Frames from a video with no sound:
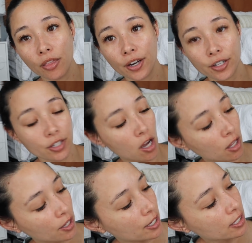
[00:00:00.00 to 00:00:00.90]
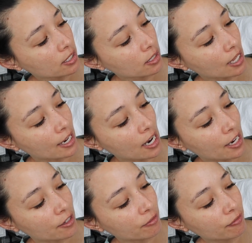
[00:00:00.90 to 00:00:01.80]
there's all this like
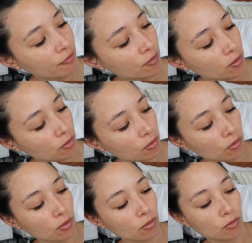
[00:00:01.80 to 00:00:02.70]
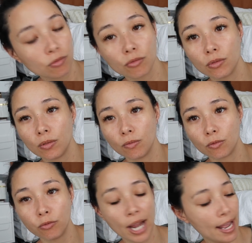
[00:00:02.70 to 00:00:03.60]
kind of
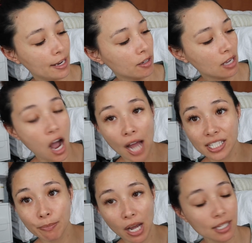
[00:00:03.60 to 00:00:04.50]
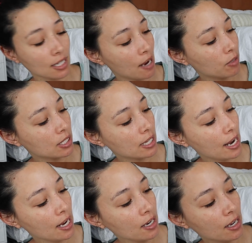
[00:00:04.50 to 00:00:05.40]
red hot spots, I would
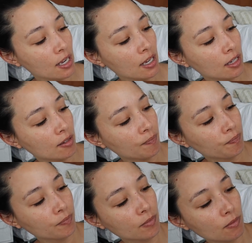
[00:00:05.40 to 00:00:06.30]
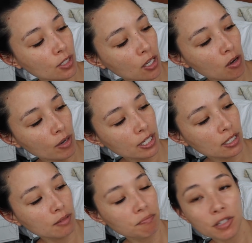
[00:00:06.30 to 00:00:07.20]
say. So
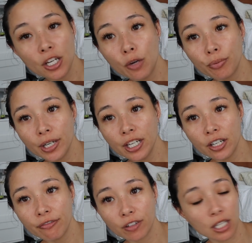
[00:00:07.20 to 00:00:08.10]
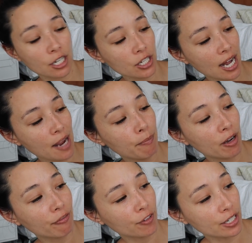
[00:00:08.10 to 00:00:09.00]
it's, you know, pretty good for lunchtime,
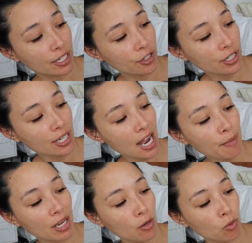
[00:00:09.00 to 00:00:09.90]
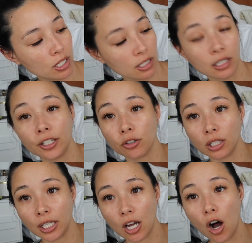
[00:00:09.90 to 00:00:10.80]
but for dinner time, it was
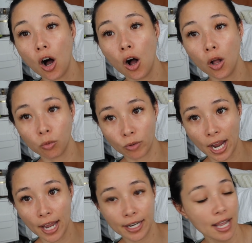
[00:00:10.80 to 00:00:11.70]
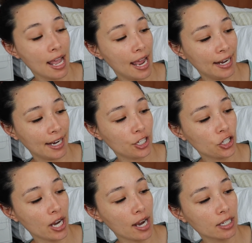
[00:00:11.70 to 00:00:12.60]
literally all red. And I
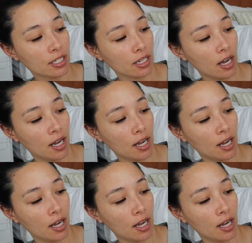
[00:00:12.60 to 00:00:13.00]
checked